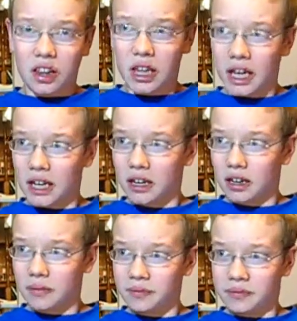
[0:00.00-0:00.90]
that
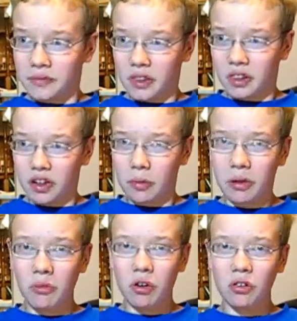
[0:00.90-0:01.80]
there have
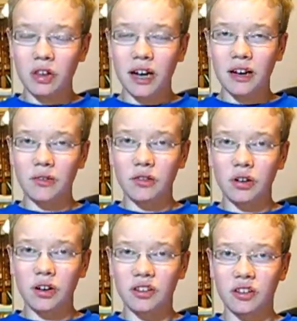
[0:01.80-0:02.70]
been more lives
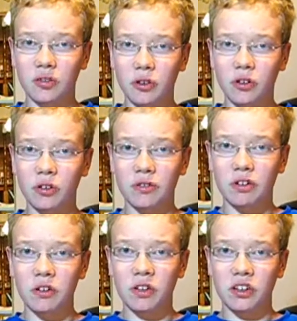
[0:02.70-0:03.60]
lost as a result of
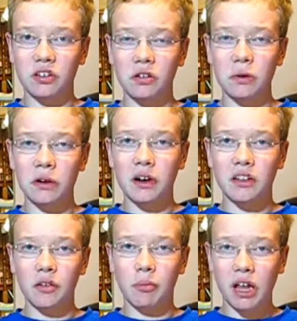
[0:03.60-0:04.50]
using a square knot
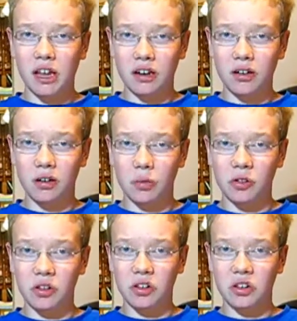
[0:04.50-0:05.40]
as a bend,
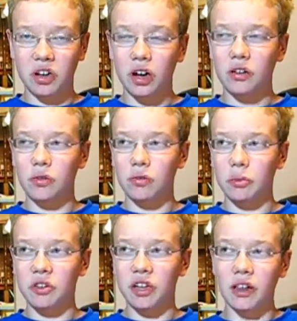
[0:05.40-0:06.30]
which is to tie 2
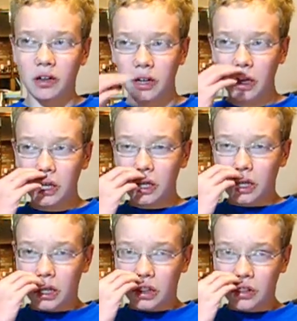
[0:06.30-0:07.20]
ropes together,
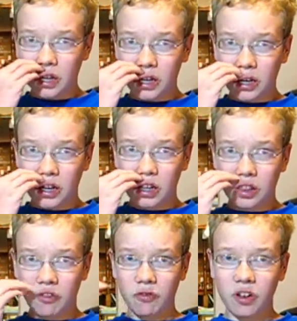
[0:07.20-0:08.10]
than
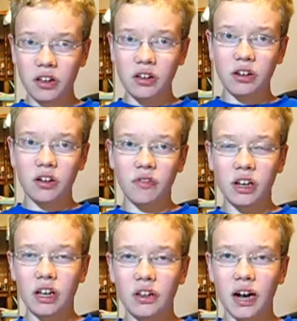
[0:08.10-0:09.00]
the failure of
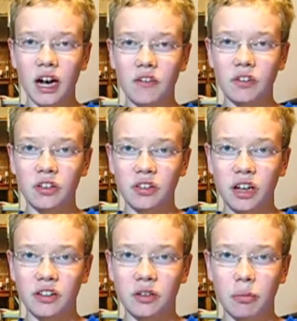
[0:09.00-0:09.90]
any other half-dozen
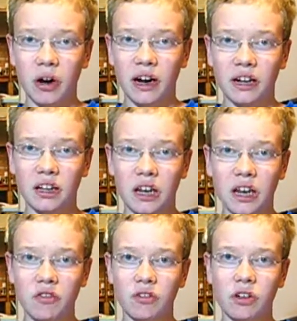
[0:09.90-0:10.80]
knots combined.
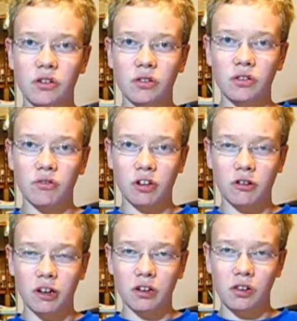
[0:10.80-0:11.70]
Never use it for
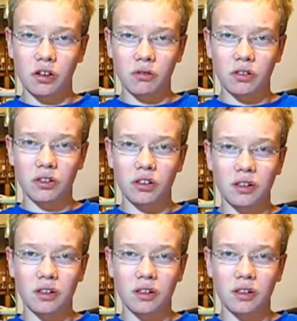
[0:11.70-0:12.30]
critical loads.